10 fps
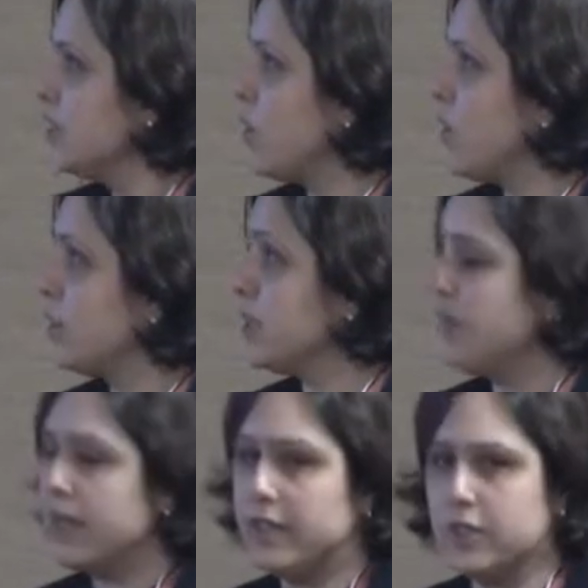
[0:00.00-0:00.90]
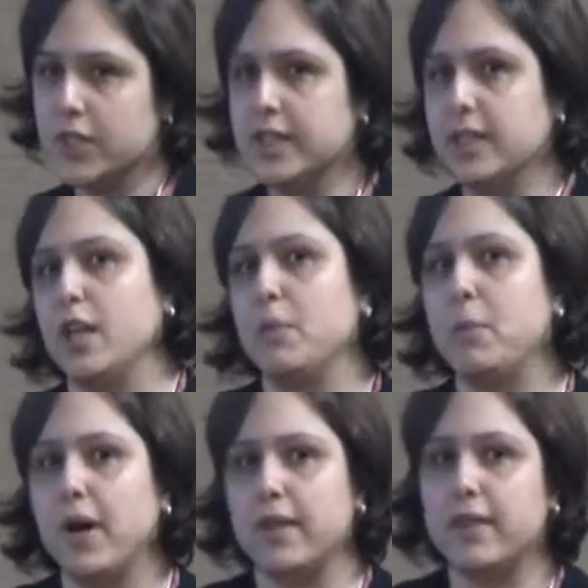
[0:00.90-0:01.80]
So it was very interesting,
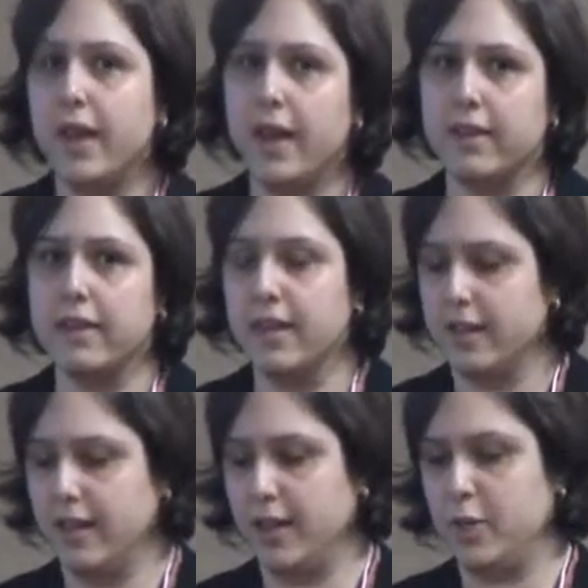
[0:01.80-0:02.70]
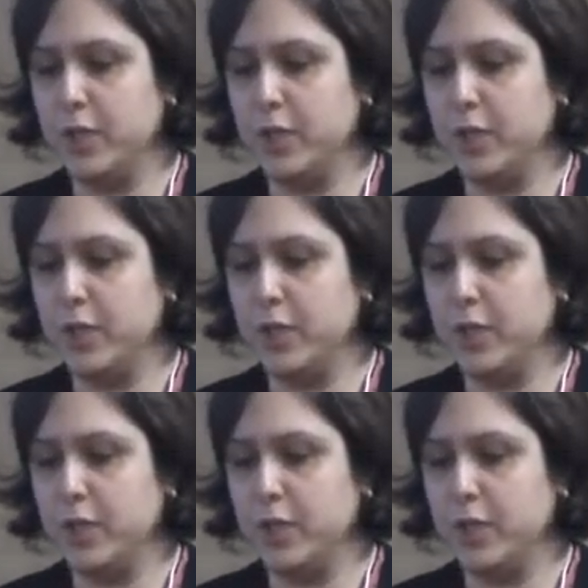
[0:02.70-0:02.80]
but then we